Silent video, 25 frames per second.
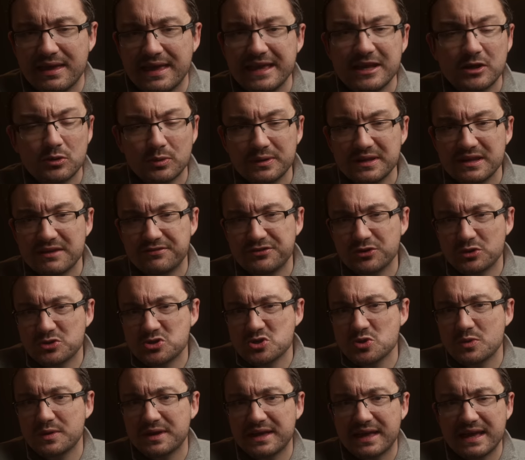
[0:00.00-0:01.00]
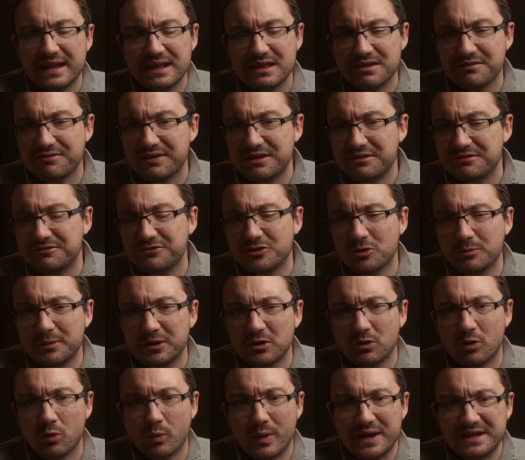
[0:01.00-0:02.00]
Equally, if you're doing any event
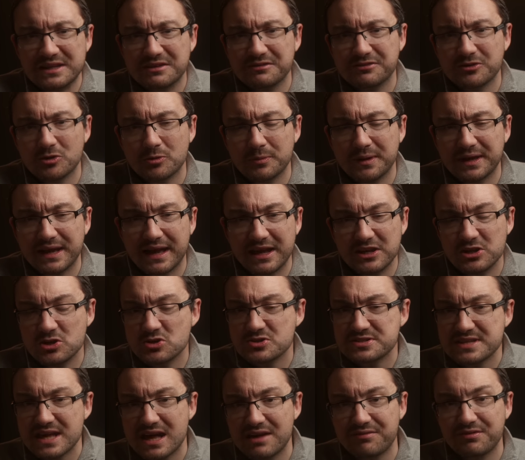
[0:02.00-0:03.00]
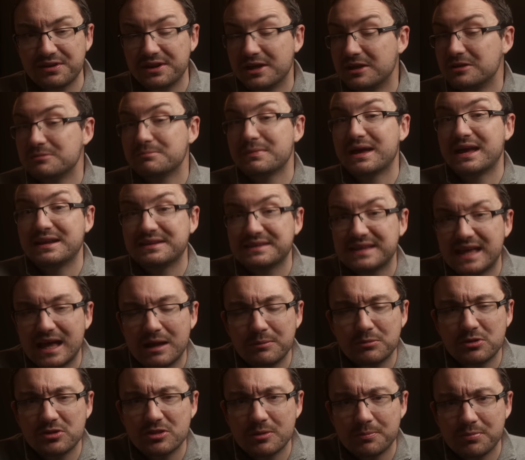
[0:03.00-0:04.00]
filming or wedding filming and you just have an unmanned
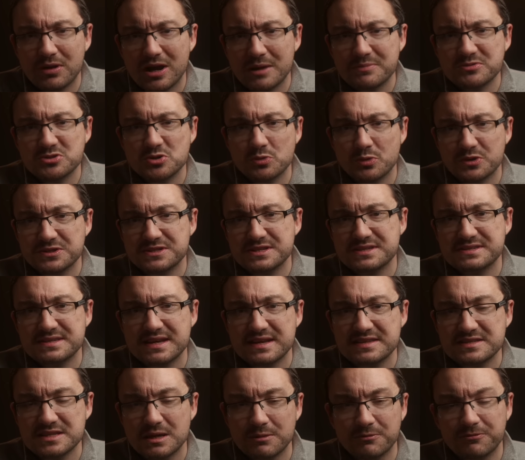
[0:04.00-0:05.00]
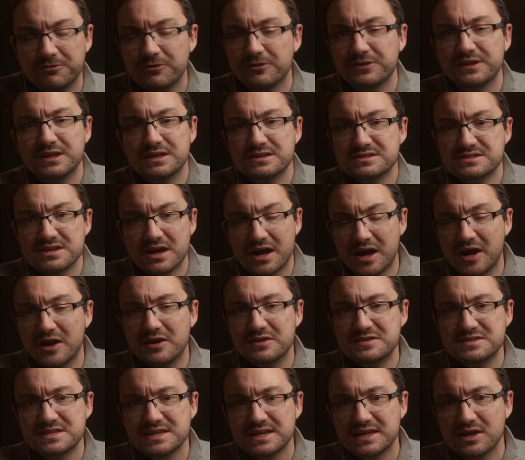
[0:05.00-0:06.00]
camera that perhaps you want to set up for the
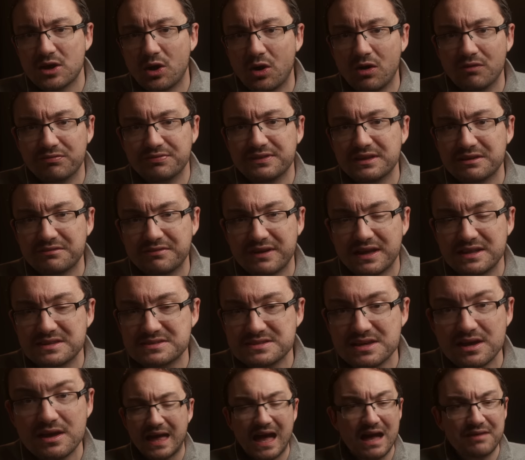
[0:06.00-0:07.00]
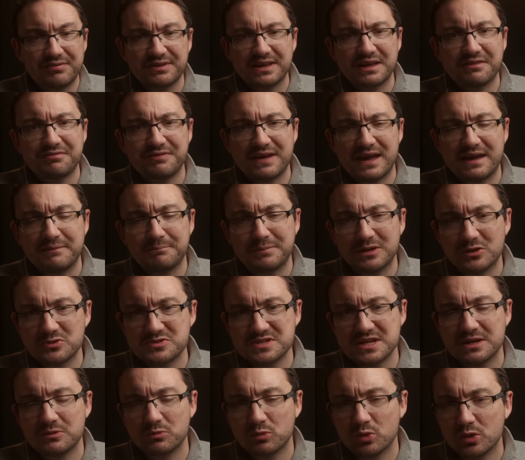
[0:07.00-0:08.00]
entirety of the event, having a fan
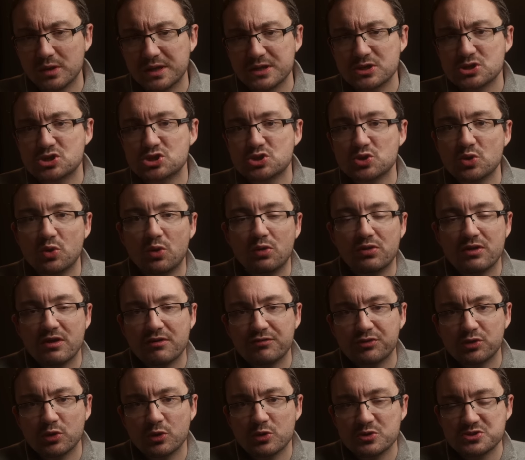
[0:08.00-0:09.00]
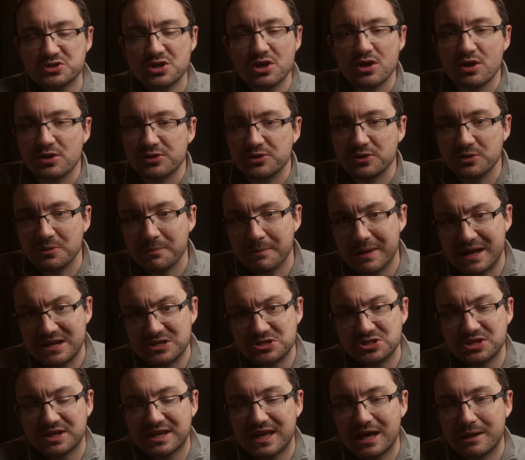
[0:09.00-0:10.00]
built in will ensure that, of course, that you
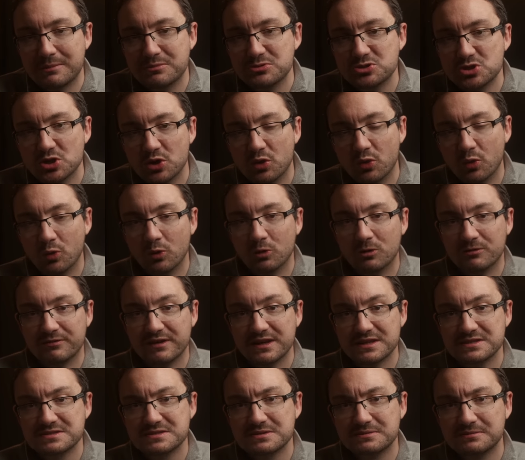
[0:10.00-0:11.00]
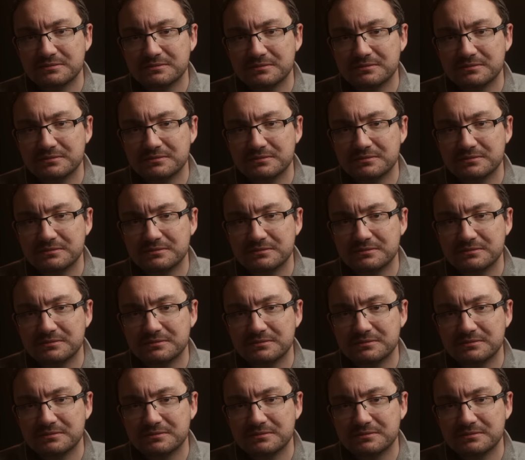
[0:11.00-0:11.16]
manage to capture all of it.